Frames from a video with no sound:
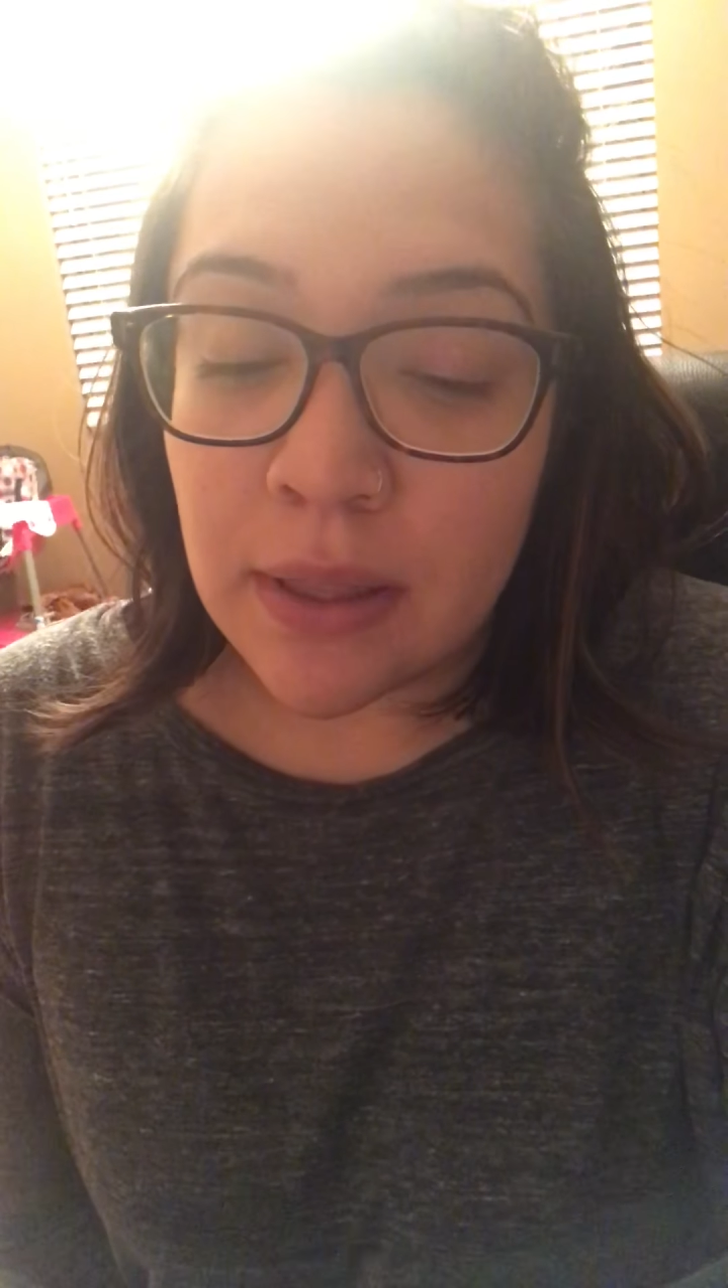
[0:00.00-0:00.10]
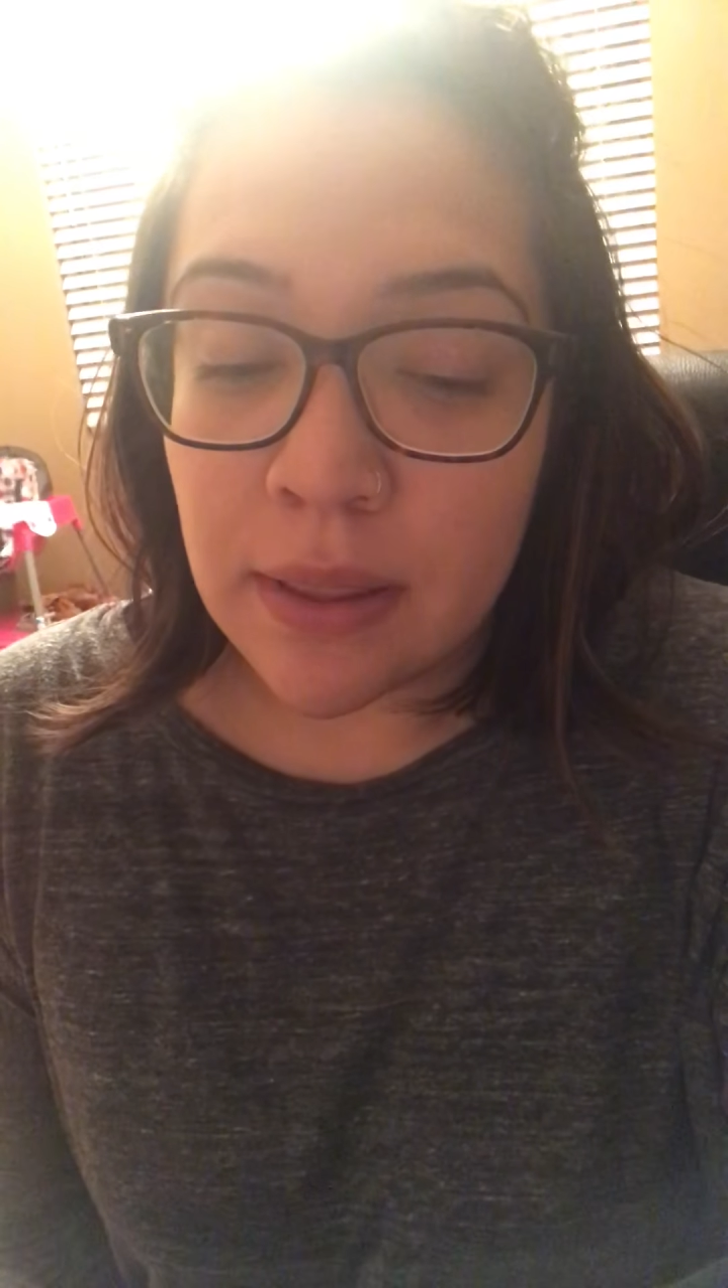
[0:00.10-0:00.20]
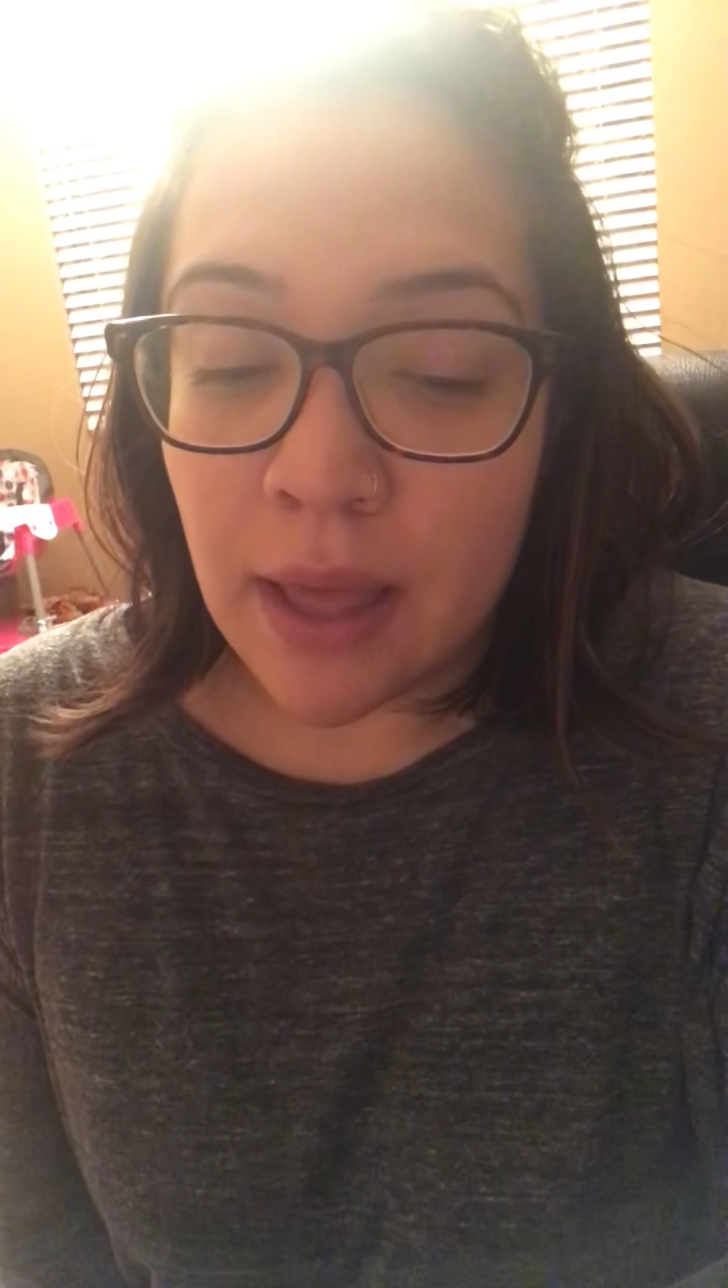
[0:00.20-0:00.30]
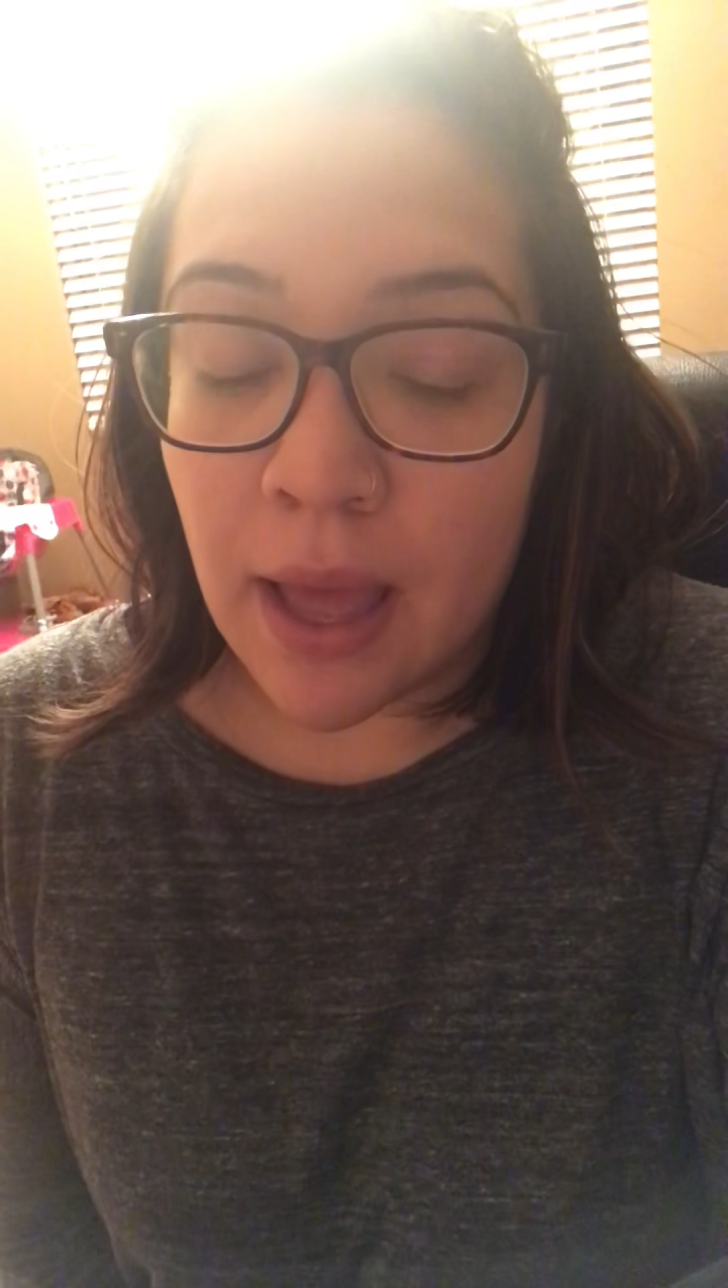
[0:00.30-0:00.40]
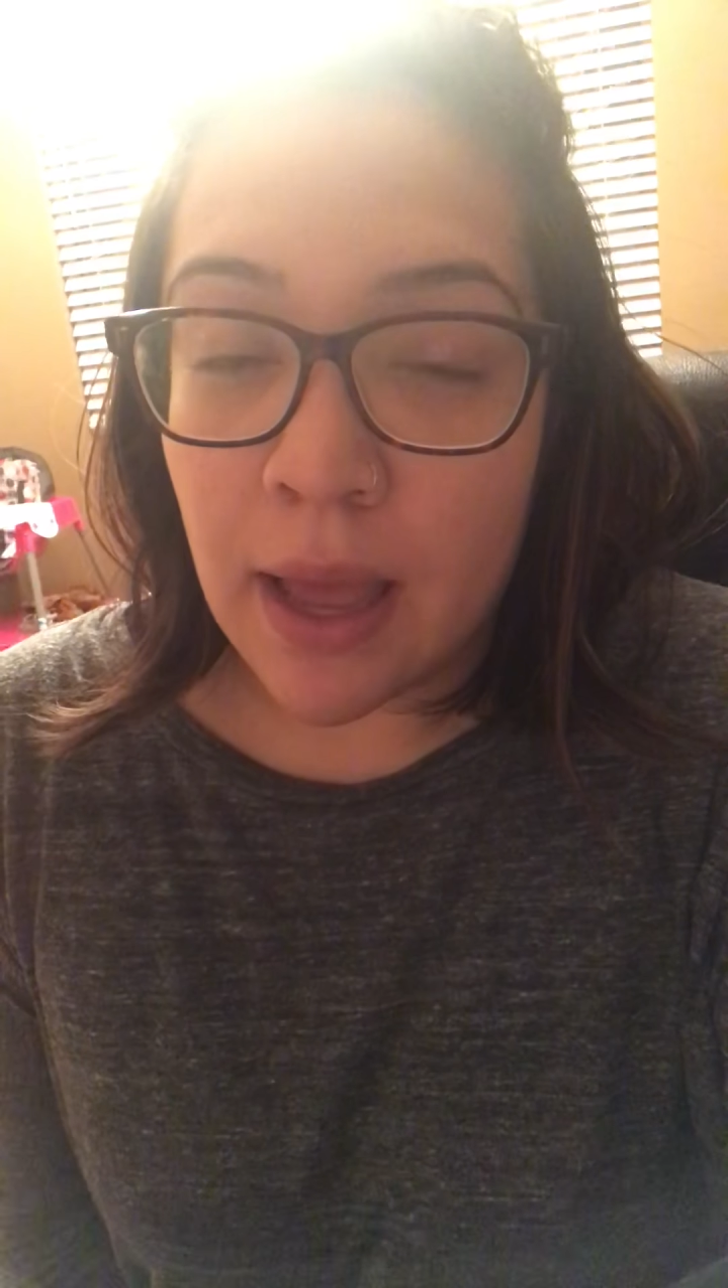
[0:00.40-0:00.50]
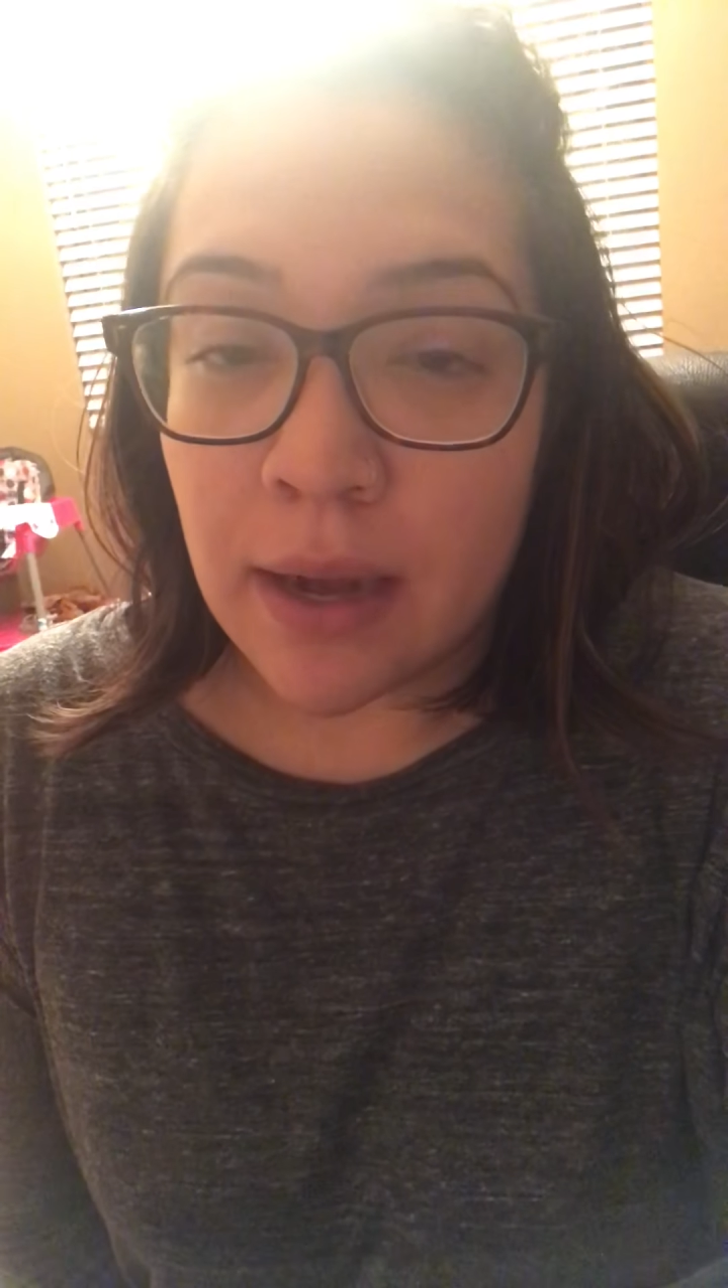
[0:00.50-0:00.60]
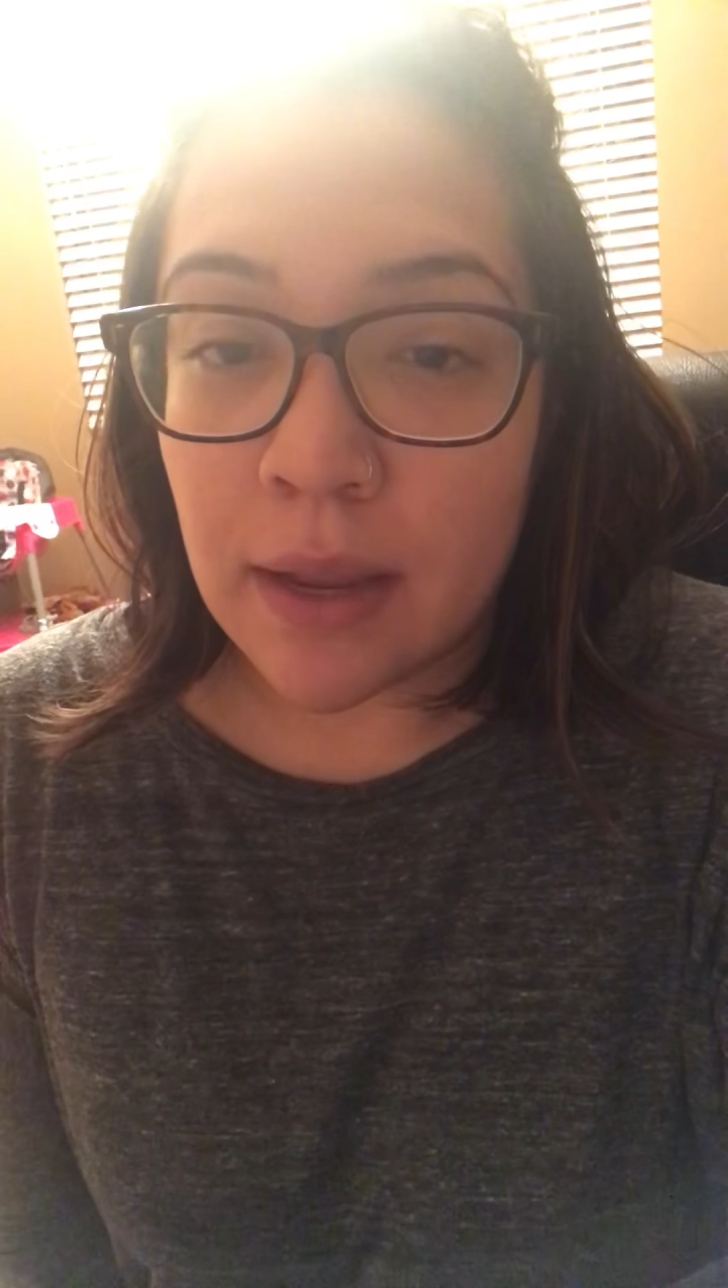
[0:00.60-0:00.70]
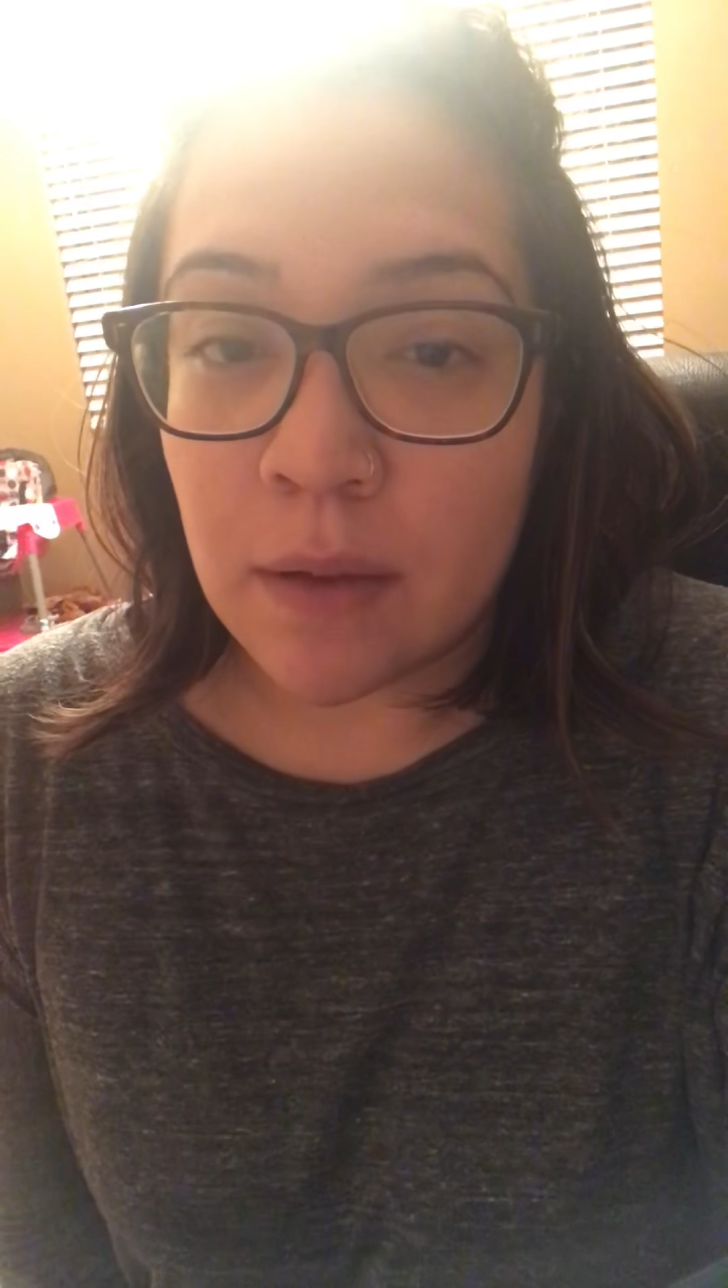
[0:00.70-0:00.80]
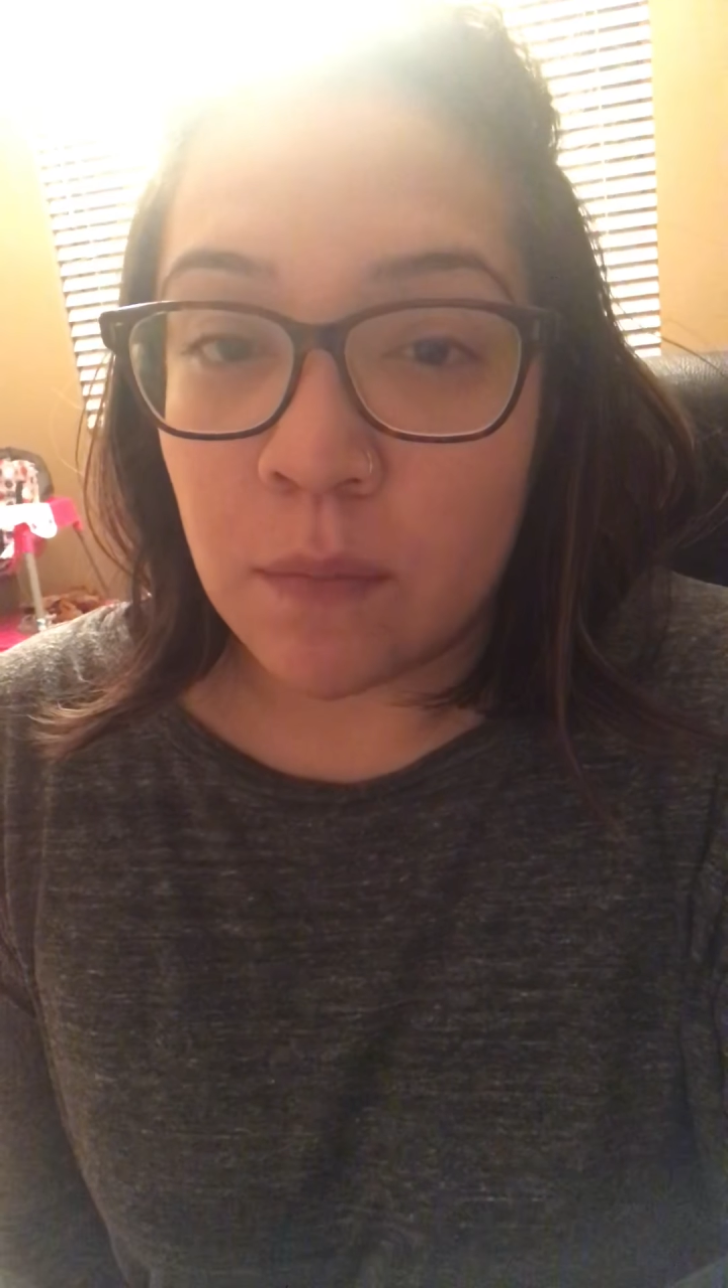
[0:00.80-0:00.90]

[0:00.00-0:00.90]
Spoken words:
that